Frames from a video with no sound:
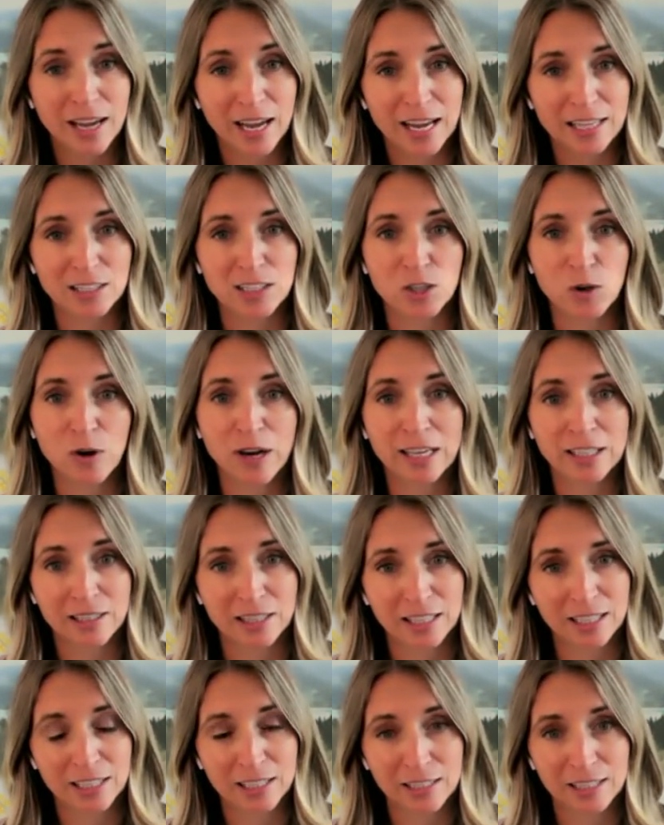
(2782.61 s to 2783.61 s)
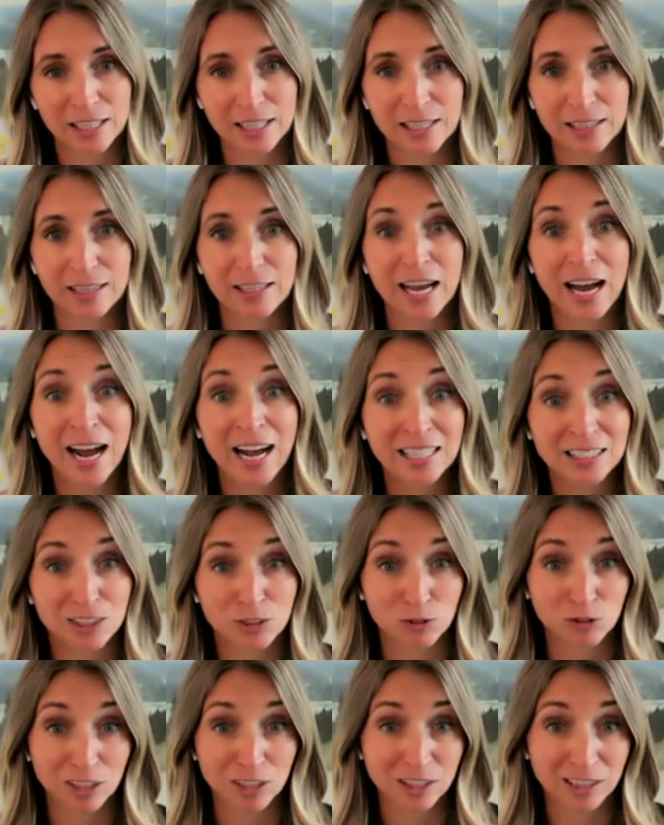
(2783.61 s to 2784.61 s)
And so I think that
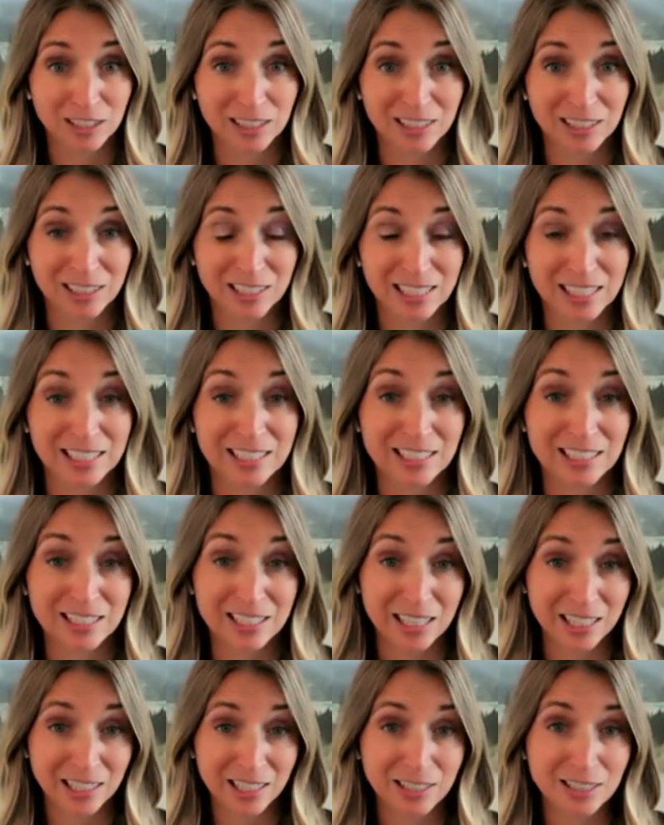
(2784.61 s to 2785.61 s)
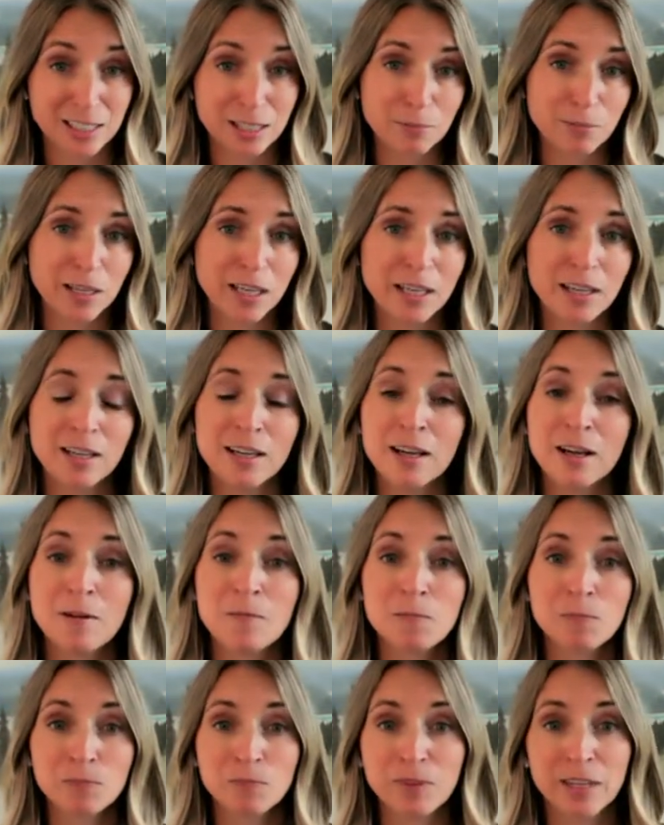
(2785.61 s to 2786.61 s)
that's really exciting to me
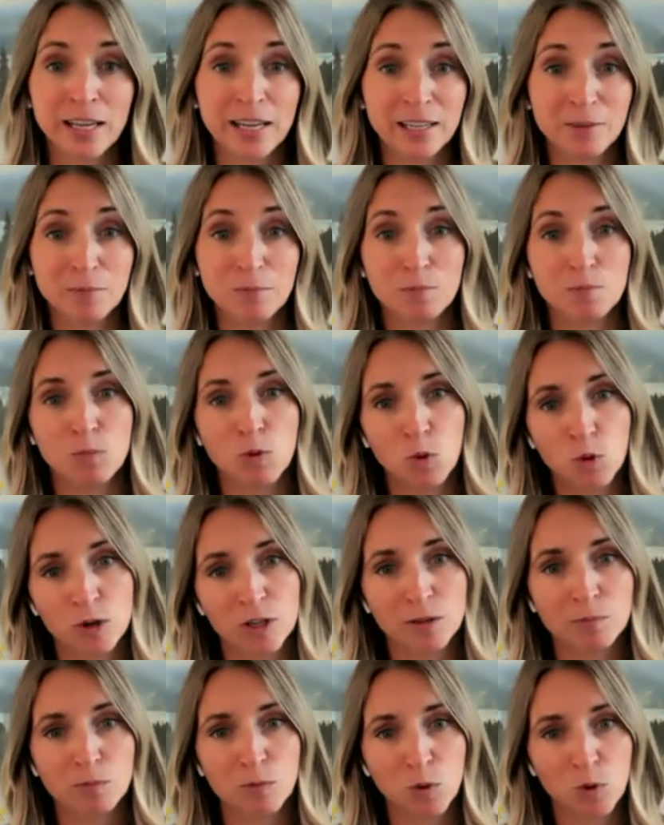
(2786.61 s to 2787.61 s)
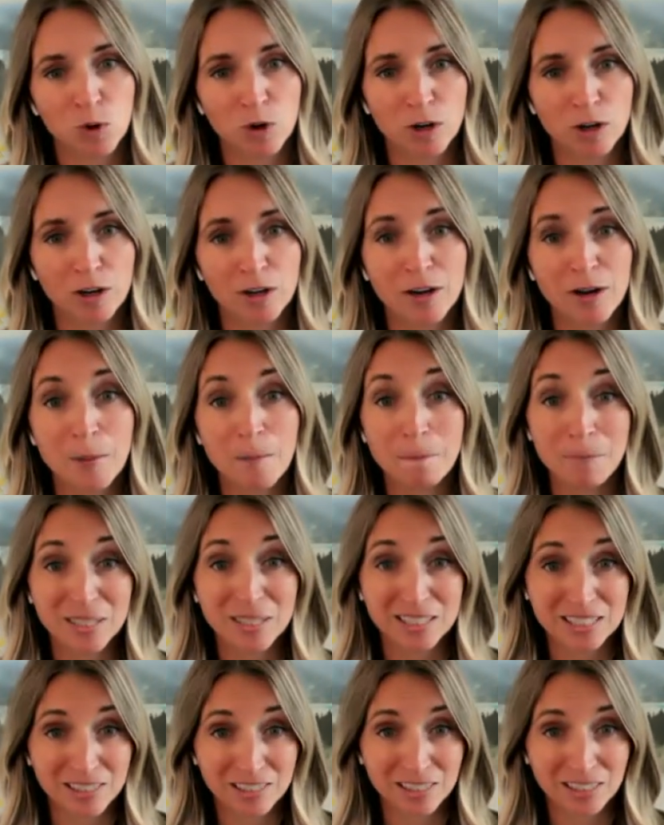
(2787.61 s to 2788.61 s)
that more and more
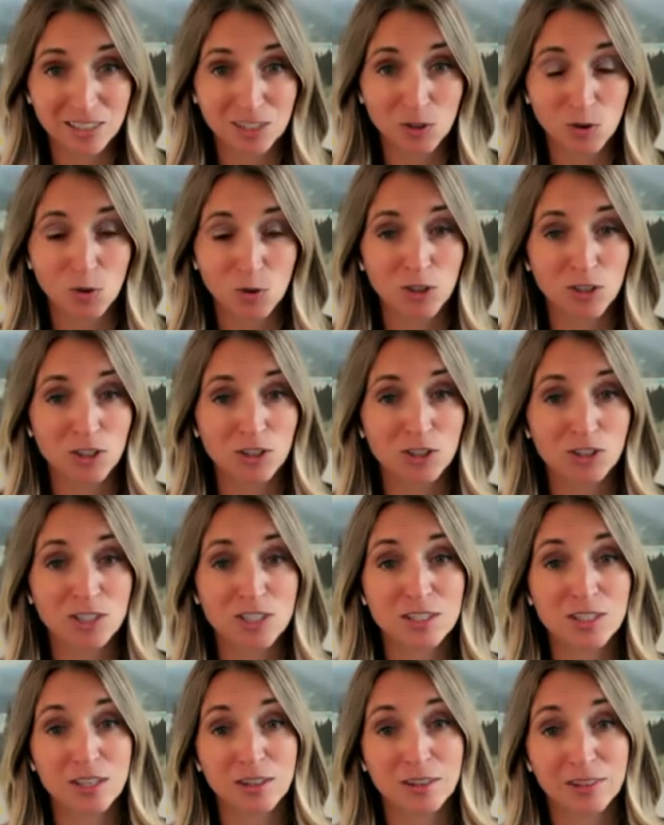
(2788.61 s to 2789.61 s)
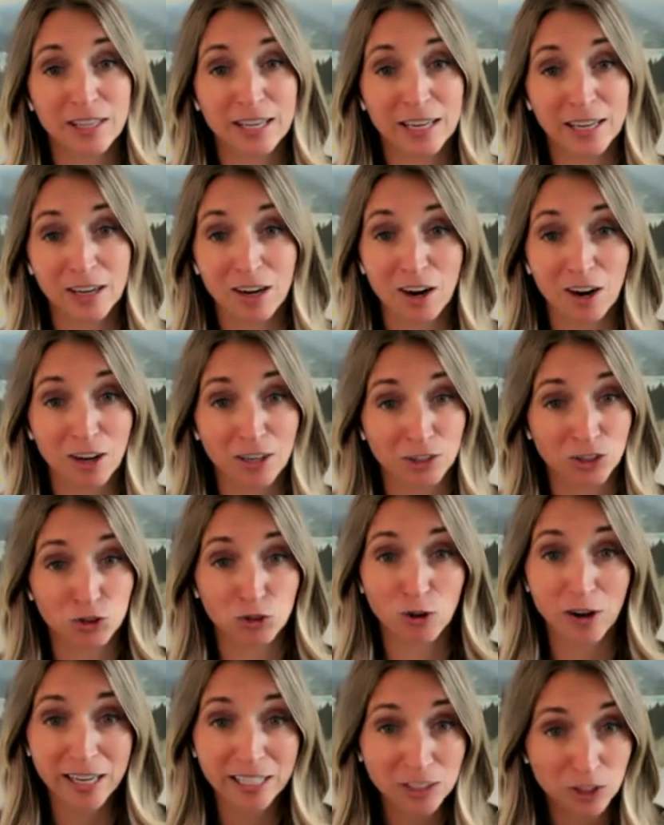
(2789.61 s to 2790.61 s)
business owners that are
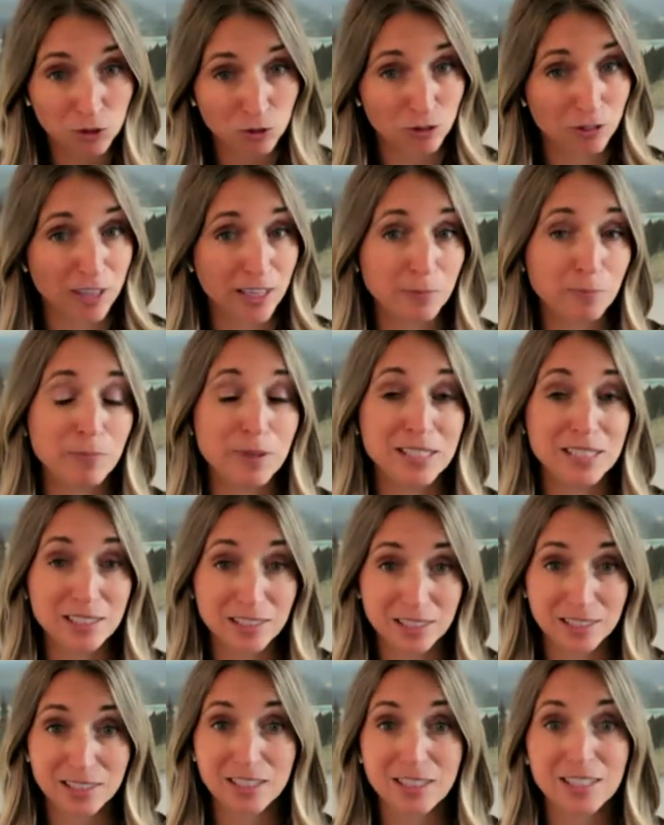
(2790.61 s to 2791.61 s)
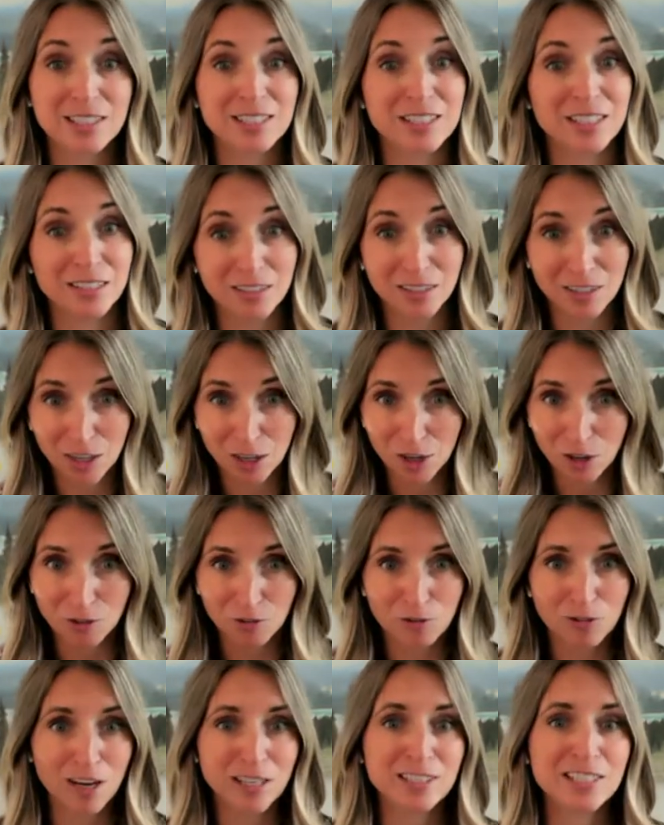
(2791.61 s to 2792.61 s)
trying to run businesses and
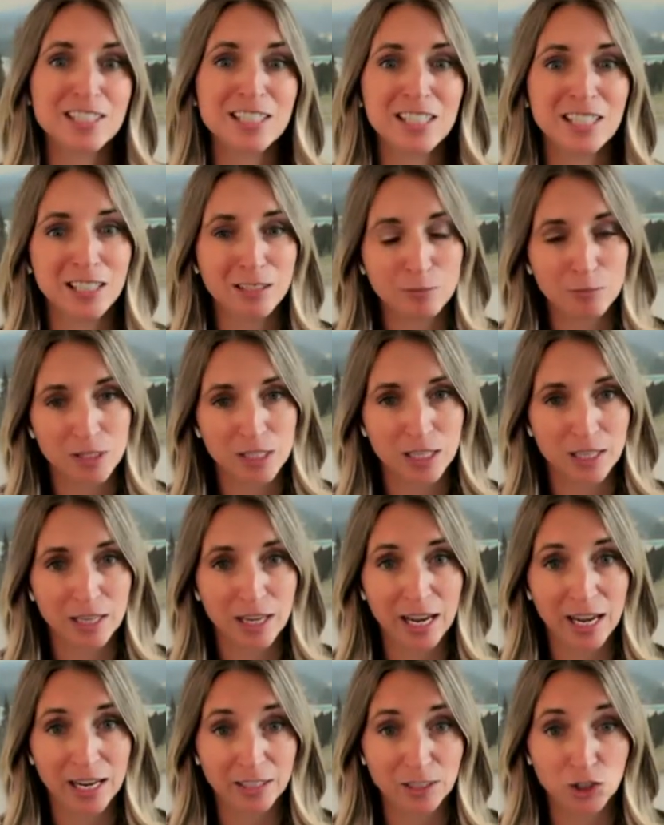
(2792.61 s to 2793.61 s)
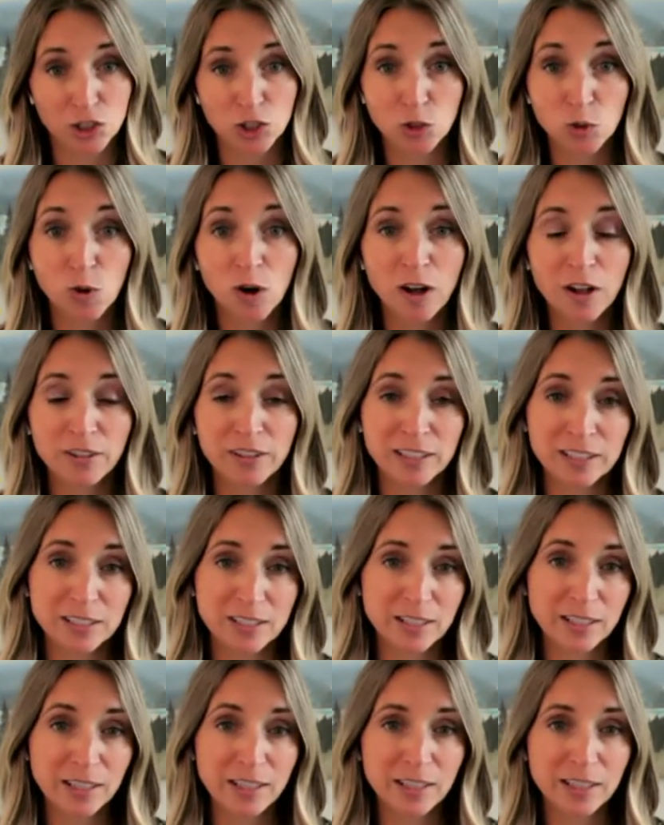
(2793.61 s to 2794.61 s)
run teams and and do all these
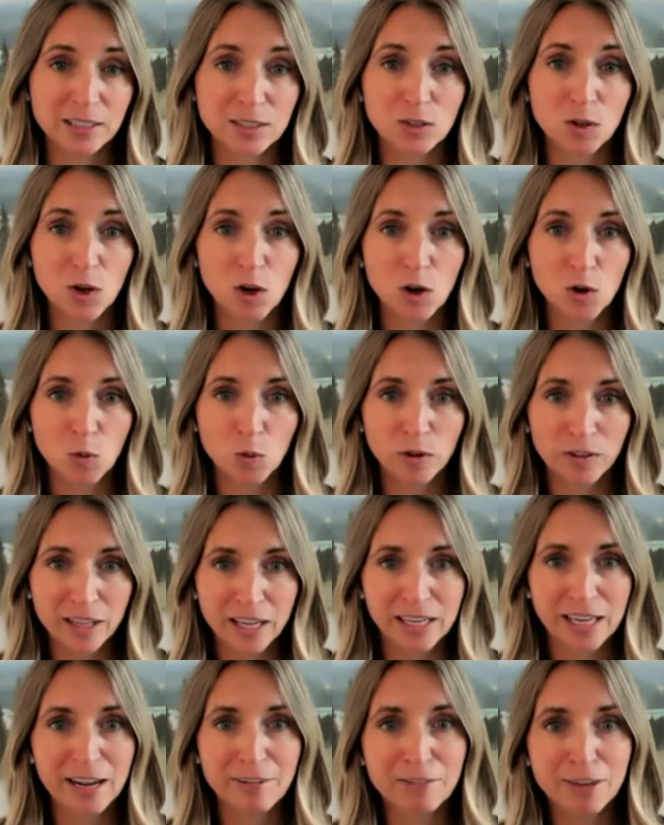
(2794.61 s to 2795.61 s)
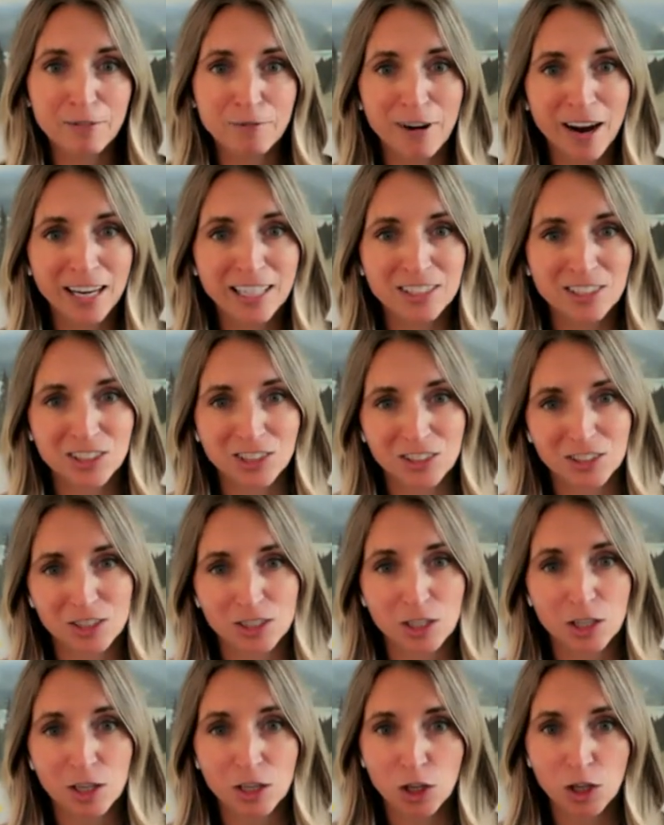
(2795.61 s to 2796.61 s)
things will then have advisors
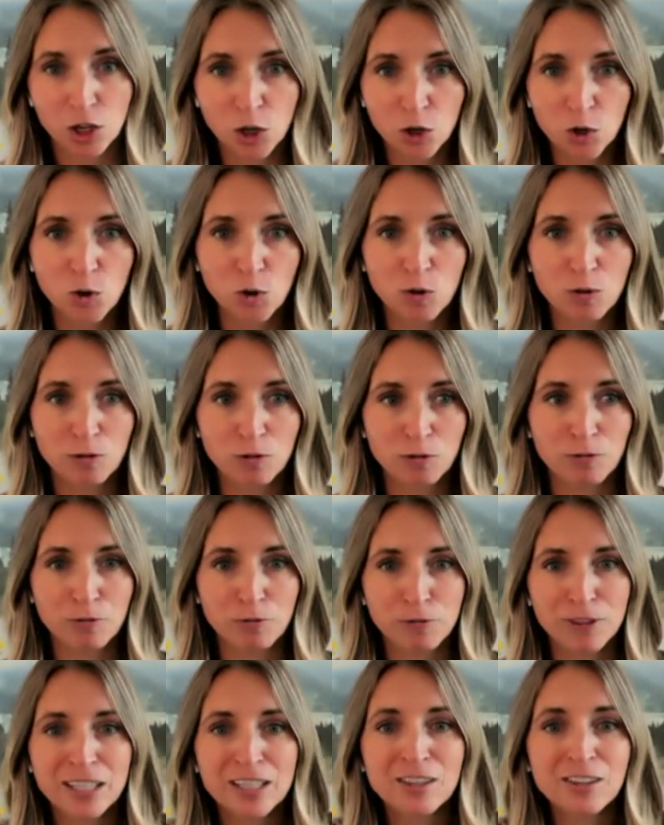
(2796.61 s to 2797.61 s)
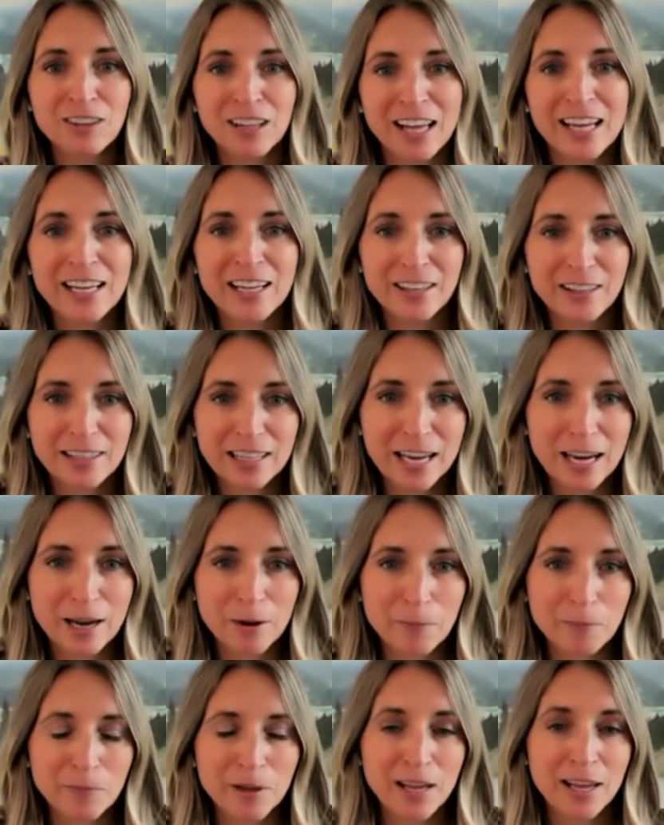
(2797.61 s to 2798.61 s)
who feel like
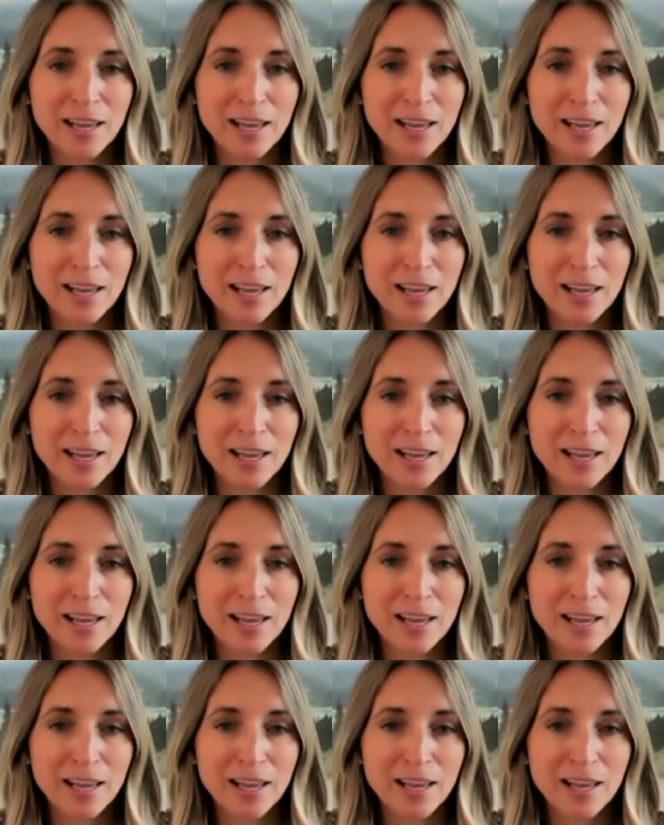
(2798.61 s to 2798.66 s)
them,